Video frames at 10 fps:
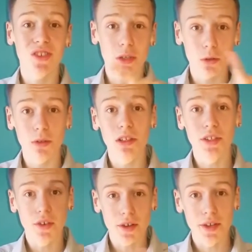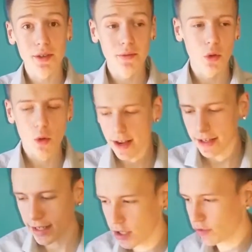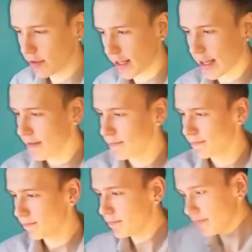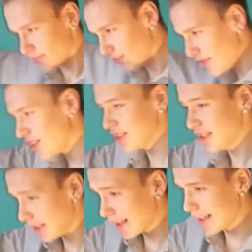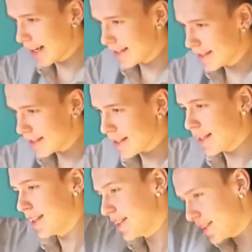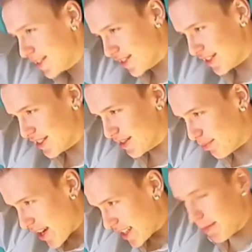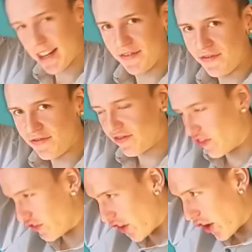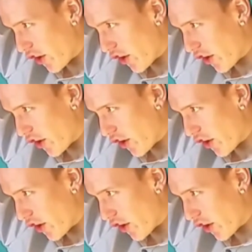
the noodles for you, quite literally. Stick it in, press the button, and